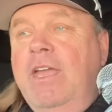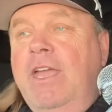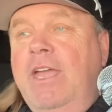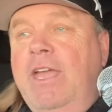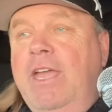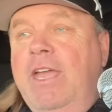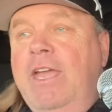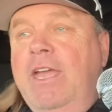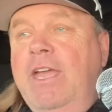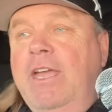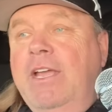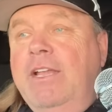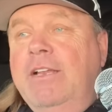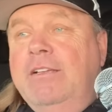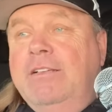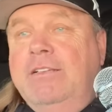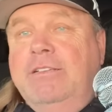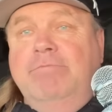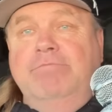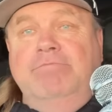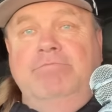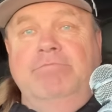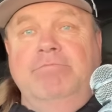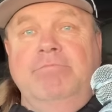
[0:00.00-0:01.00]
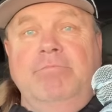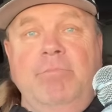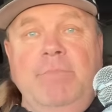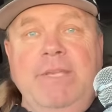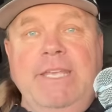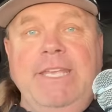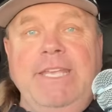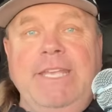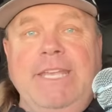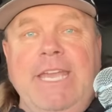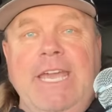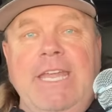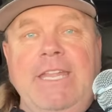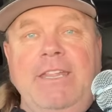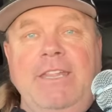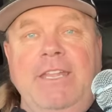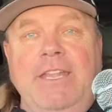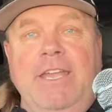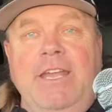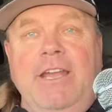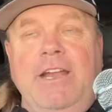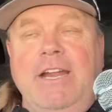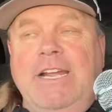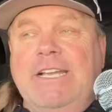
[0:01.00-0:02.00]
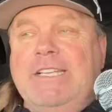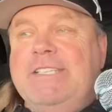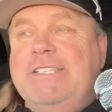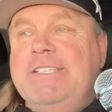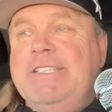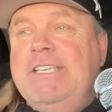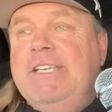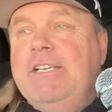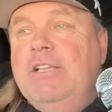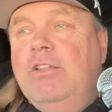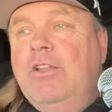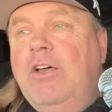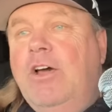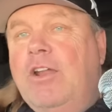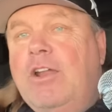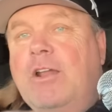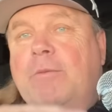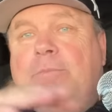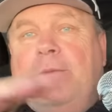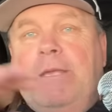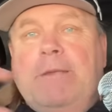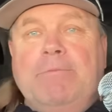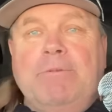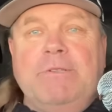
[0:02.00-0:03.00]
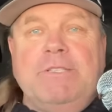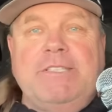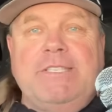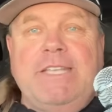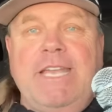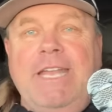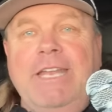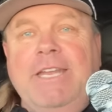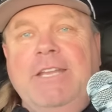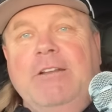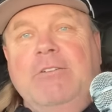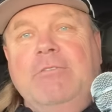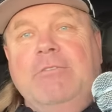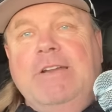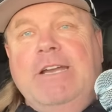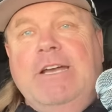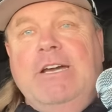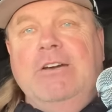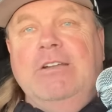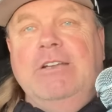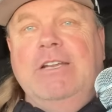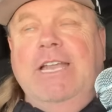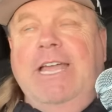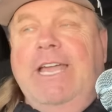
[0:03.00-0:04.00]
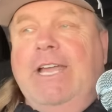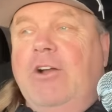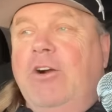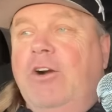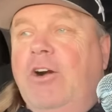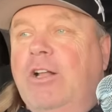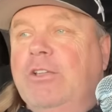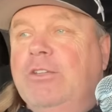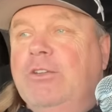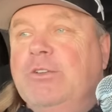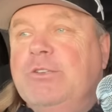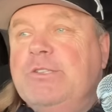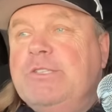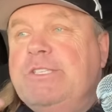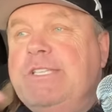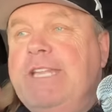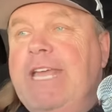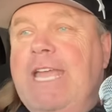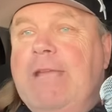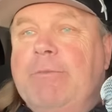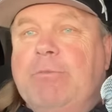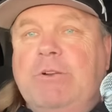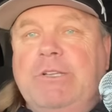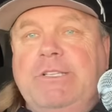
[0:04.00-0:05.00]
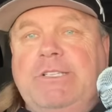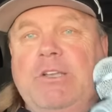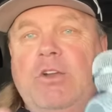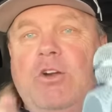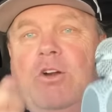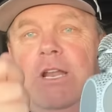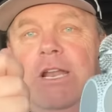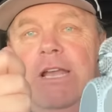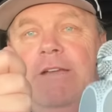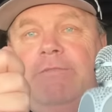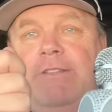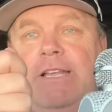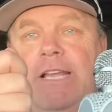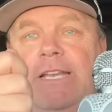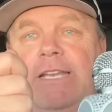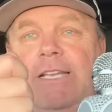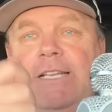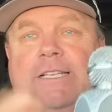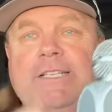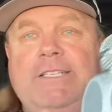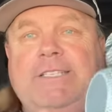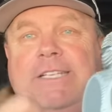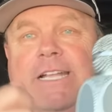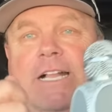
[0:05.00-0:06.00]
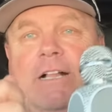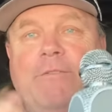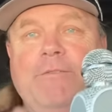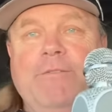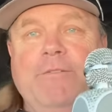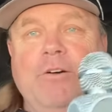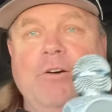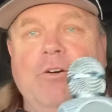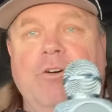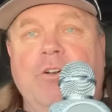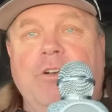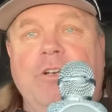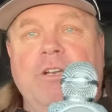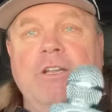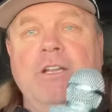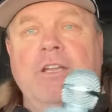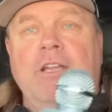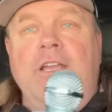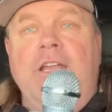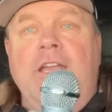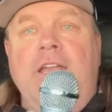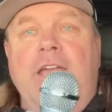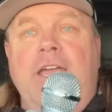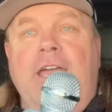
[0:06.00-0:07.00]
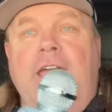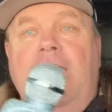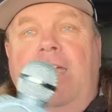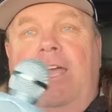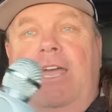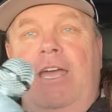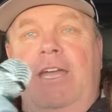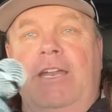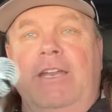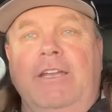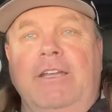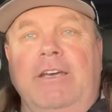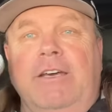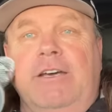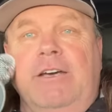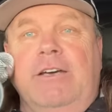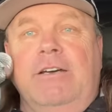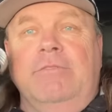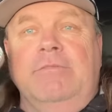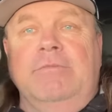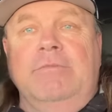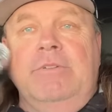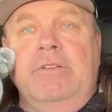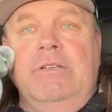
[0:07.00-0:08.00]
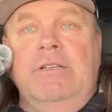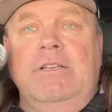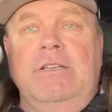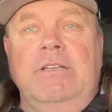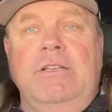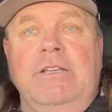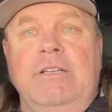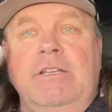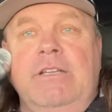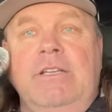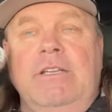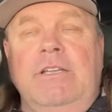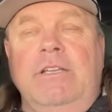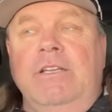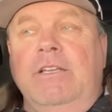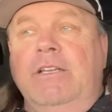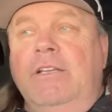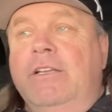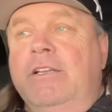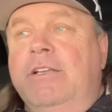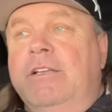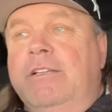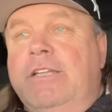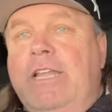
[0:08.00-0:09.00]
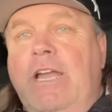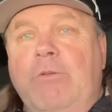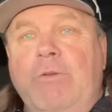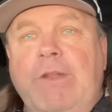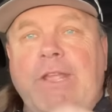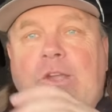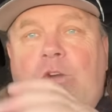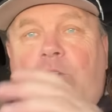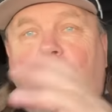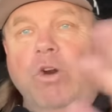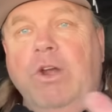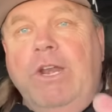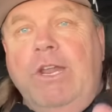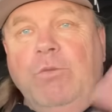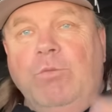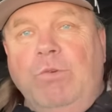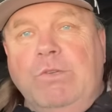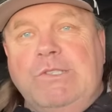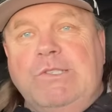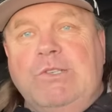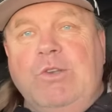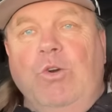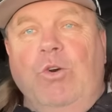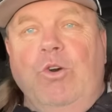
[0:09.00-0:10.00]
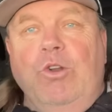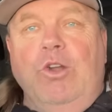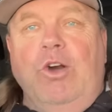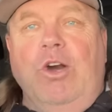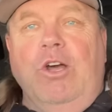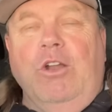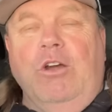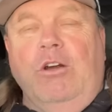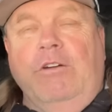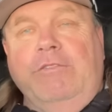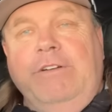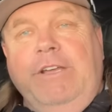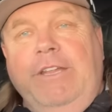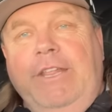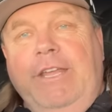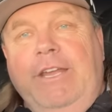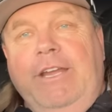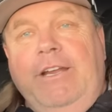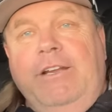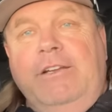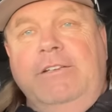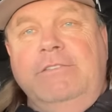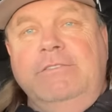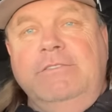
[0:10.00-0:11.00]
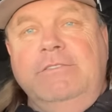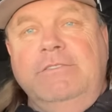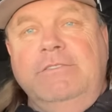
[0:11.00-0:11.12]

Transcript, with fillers: And me getting there, I see a lot of people standing around, like all those neighbors, they all have their little cell phone, and um, they're recording what's going on over there.